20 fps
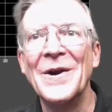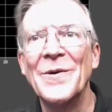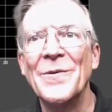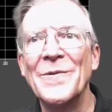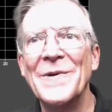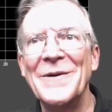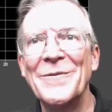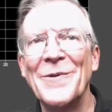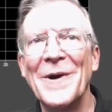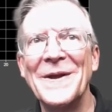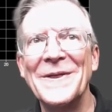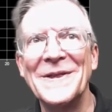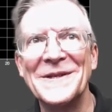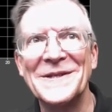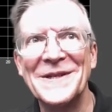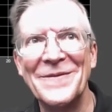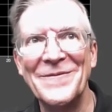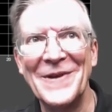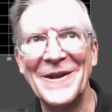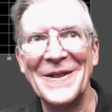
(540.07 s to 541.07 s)
rerun the
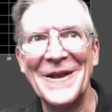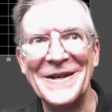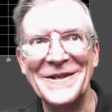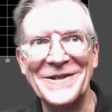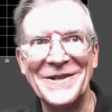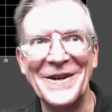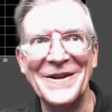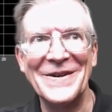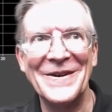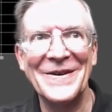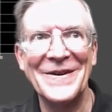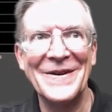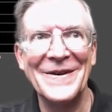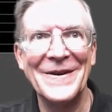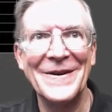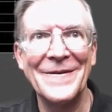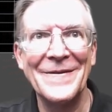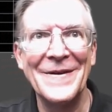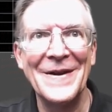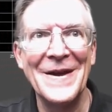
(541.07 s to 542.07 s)
simulation.
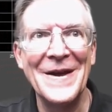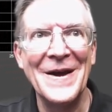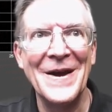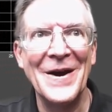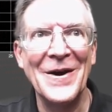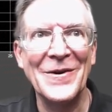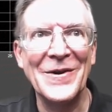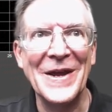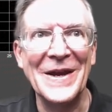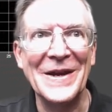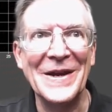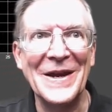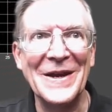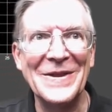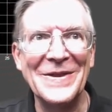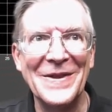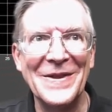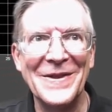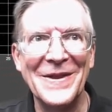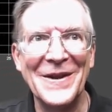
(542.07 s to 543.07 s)
Okay,
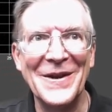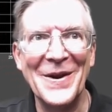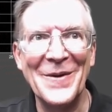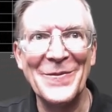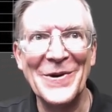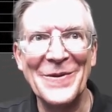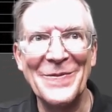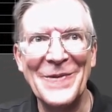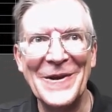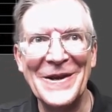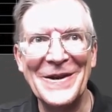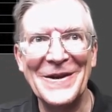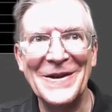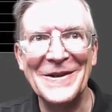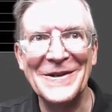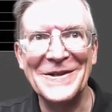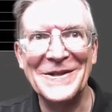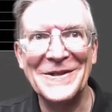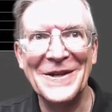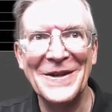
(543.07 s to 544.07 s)
again, the number to beat
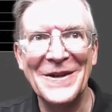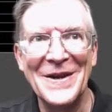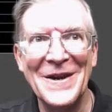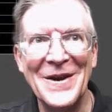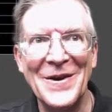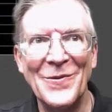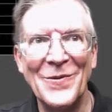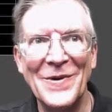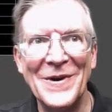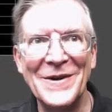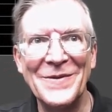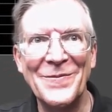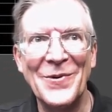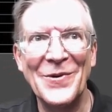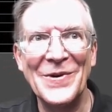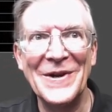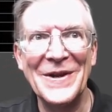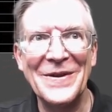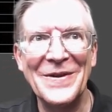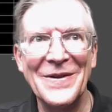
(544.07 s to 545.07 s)
is
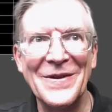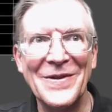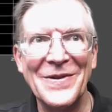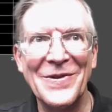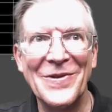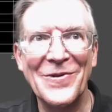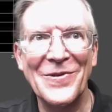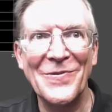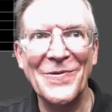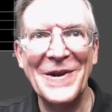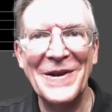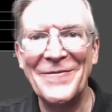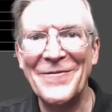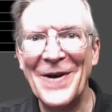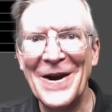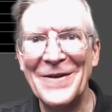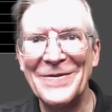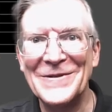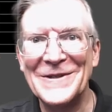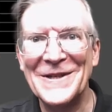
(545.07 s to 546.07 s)

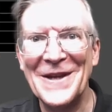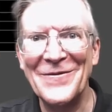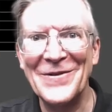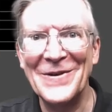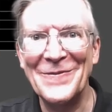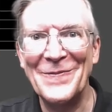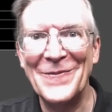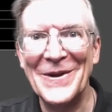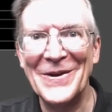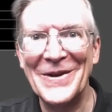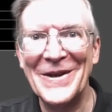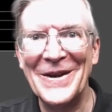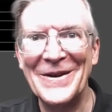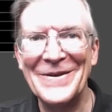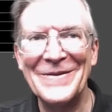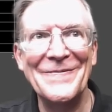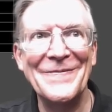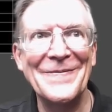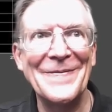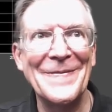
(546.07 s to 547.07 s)
1.357 billion.